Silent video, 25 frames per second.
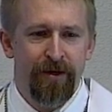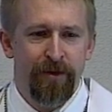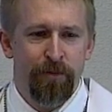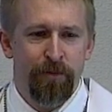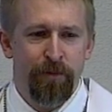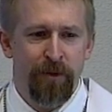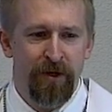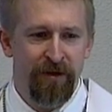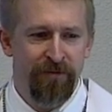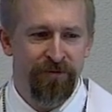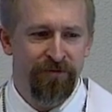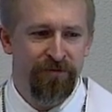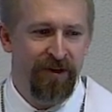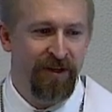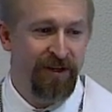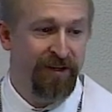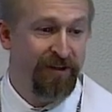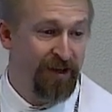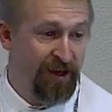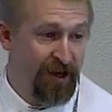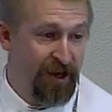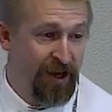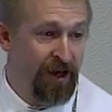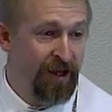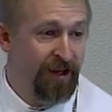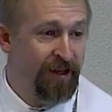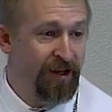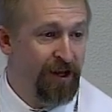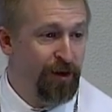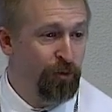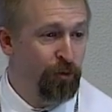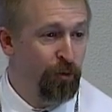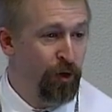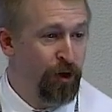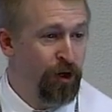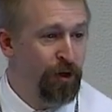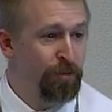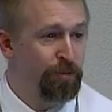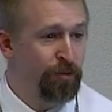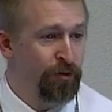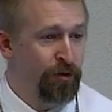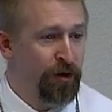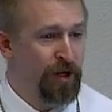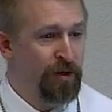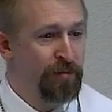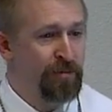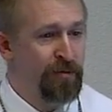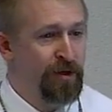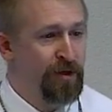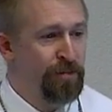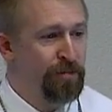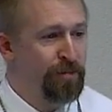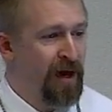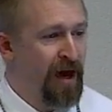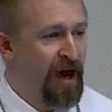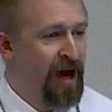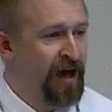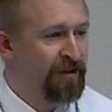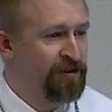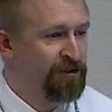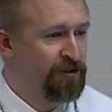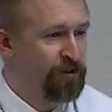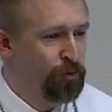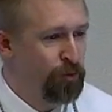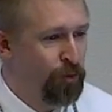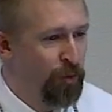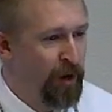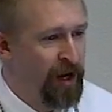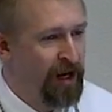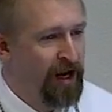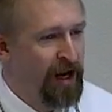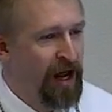But if I did, it would bring me back to when